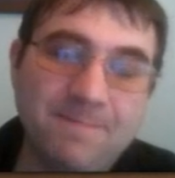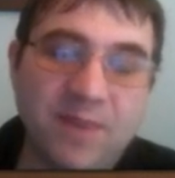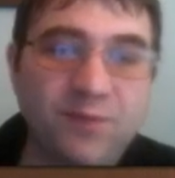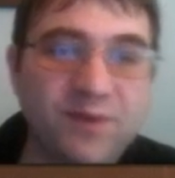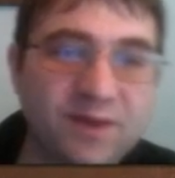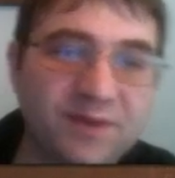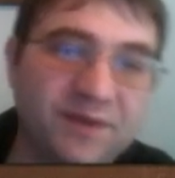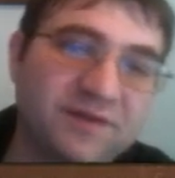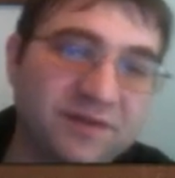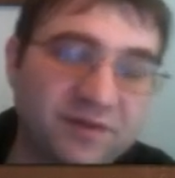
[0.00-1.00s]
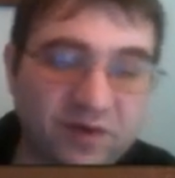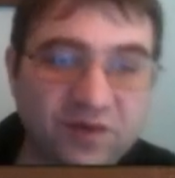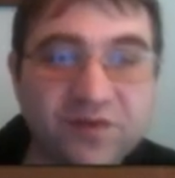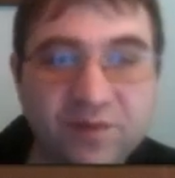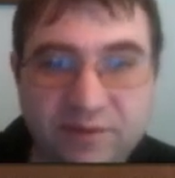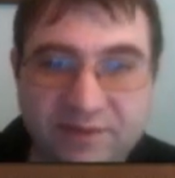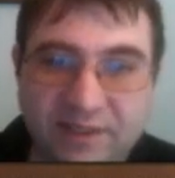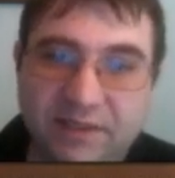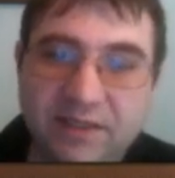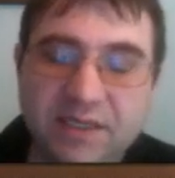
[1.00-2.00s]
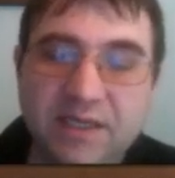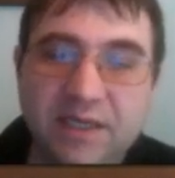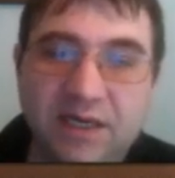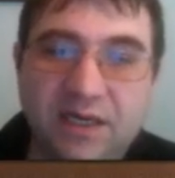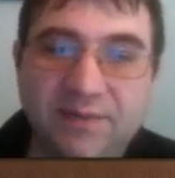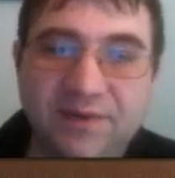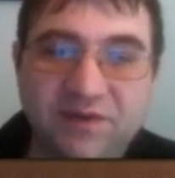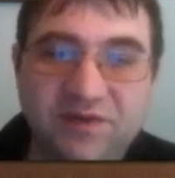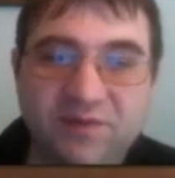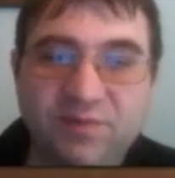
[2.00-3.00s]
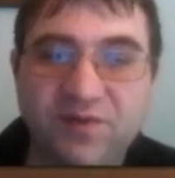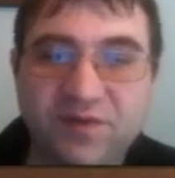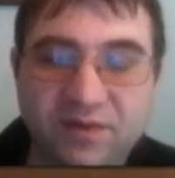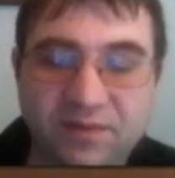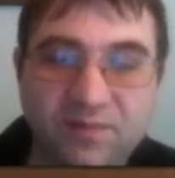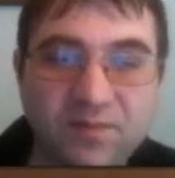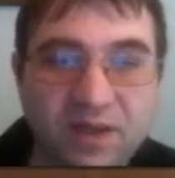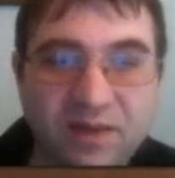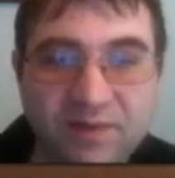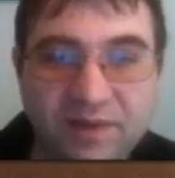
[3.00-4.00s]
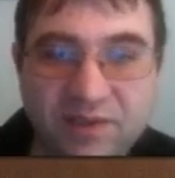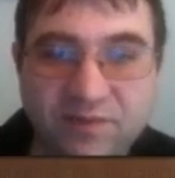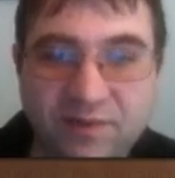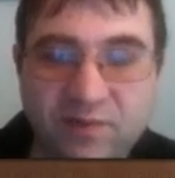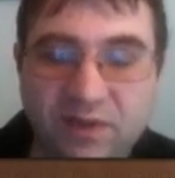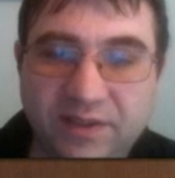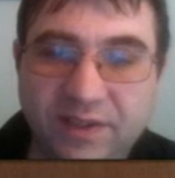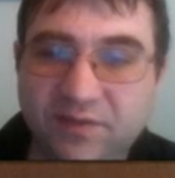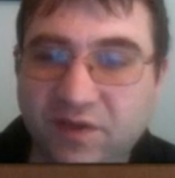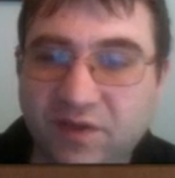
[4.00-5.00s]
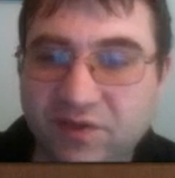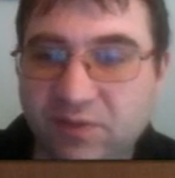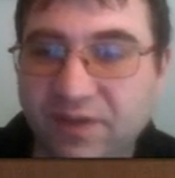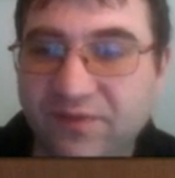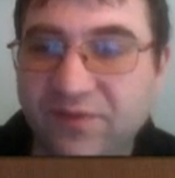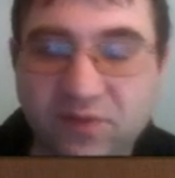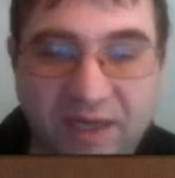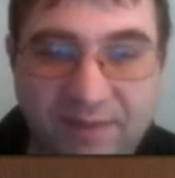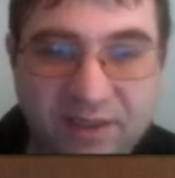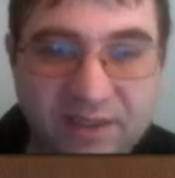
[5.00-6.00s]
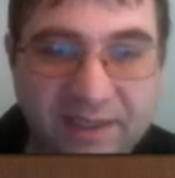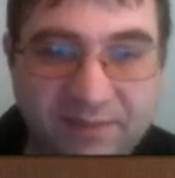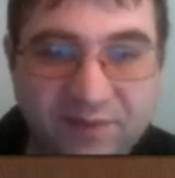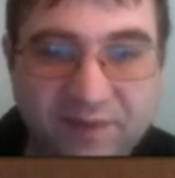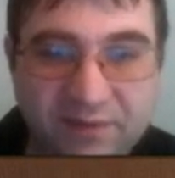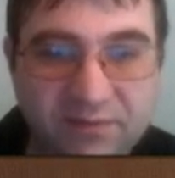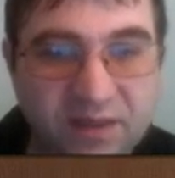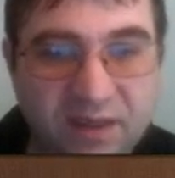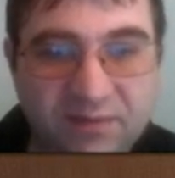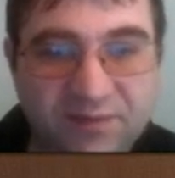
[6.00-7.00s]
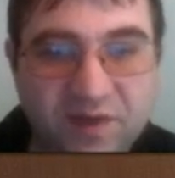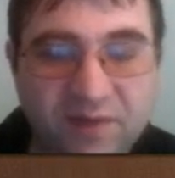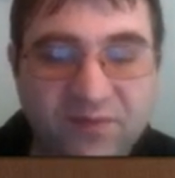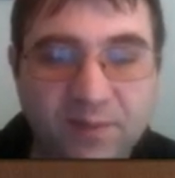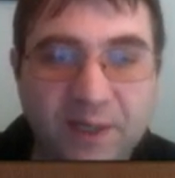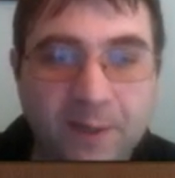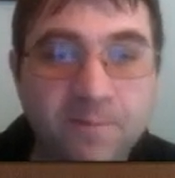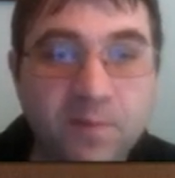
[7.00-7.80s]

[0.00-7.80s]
And theory thinks this is also okay, and this is supposed to lead to equality. There's actually quite a few Kramnik games that stem from here.